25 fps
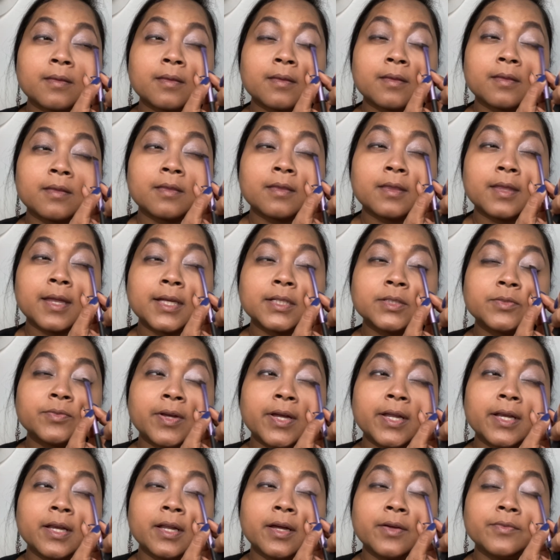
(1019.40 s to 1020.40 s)
That's why I
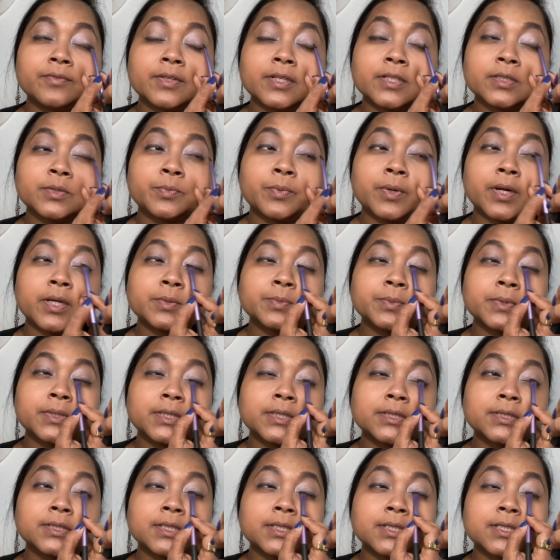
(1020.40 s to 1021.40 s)
love this brush,
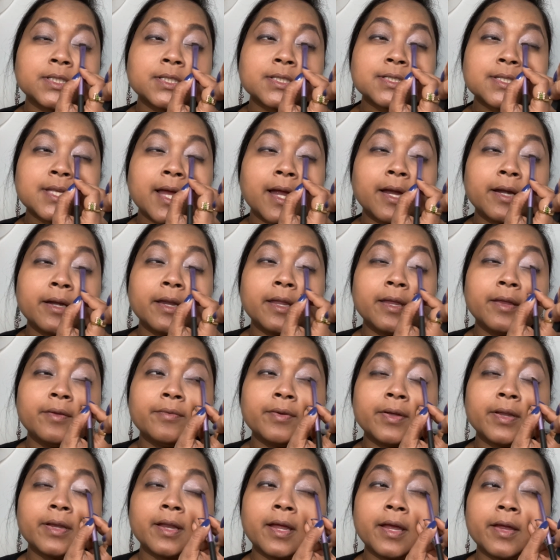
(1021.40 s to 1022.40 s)
because it is handy
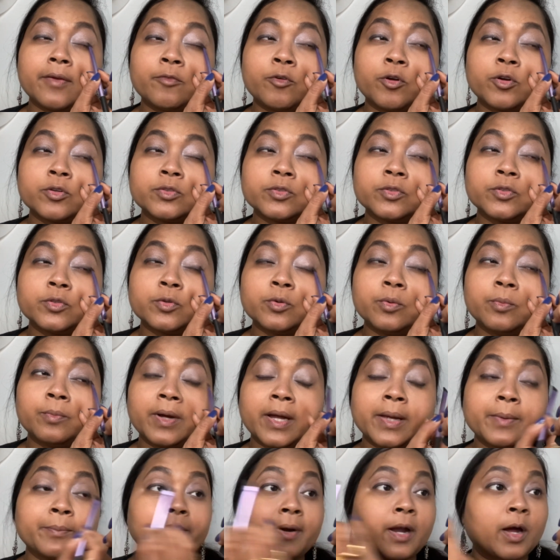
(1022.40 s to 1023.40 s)
when I want to do my
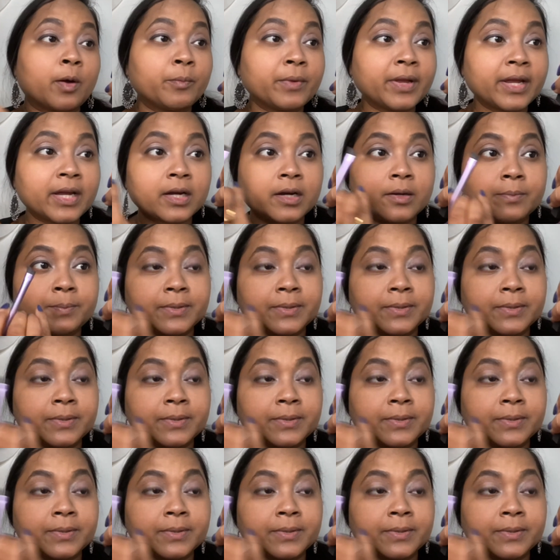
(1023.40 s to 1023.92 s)
brow makeup. It